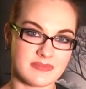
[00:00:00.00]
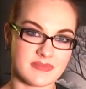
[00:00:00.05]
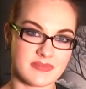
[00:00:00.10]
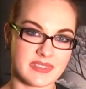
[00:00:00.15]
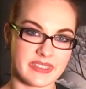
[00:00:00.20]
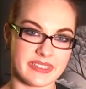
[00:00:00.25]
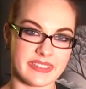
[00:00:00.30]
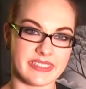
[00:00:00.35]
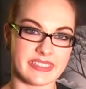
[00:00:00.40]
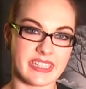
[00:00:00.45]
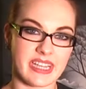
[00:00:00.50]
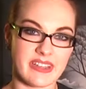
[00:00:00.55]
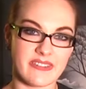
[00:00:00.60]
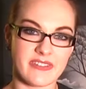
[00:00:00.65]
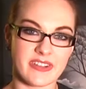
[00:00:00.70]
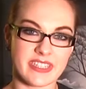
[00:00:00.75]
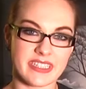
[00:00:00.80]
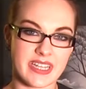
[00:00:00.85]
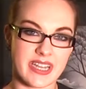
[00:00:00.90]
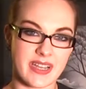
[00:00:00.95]
Because
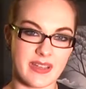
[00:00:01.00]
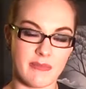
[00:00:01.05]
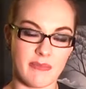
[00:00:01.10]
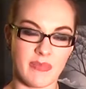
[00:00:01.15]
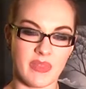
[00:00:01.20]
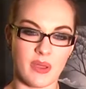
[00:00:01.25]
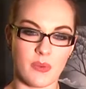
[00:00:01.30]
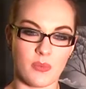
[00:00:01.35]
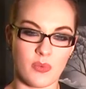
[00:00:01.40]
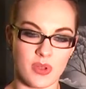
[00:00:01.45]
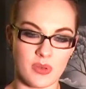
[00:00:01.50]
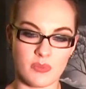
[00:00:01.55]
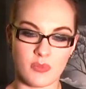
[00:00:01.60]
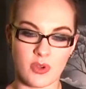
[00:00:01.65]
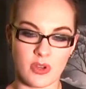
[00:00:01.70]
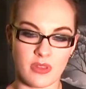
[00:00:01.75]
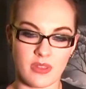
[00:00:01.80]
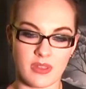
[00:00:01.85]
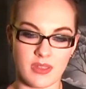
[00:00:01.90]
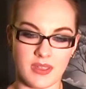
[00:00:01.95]
every time that one
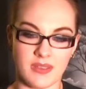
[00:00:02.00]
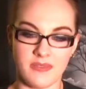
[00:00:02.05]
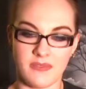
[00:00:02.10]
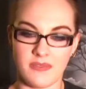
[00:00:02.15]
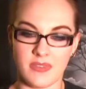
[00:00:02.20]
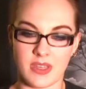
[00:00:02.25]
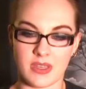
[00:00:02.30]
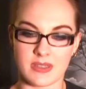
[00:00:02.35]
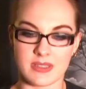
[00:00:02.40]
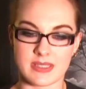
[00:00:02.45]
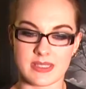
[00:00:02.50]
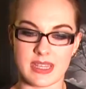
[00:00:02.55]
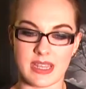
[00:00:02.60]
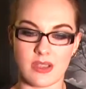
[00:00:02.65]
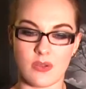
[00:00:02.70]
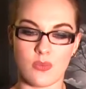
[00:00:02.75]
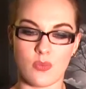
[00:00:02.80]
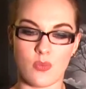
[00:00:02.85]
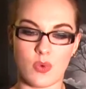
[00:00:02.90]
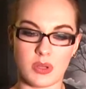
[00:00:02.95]
more thing feels
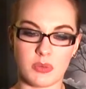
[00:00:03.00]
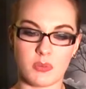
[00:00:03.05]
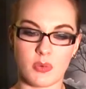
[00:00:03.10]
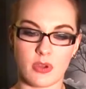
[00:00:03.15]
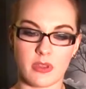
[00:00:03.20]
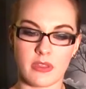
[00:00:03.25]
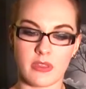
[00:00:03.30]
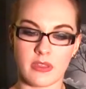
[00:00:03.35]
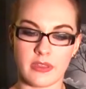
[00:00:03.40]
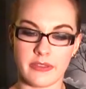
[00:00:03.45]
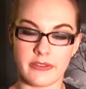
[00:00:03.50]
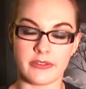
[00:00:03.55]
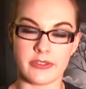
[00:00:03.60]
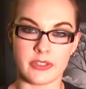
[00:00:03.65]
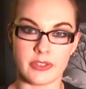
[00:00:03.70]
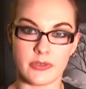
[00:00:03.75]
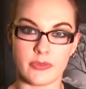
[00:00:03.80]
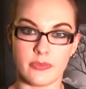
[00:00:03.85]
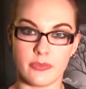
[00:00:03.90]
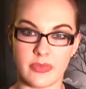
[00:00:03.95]
like one more thing
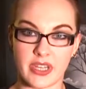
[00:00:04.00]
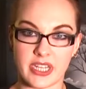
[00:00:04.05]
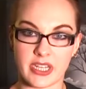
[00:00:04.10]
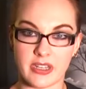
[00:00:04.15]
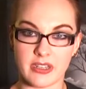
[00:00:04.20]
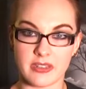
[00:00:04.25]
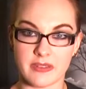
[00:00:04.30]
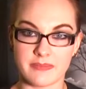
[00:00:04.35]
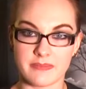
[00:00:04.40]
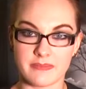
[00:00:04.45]
too many.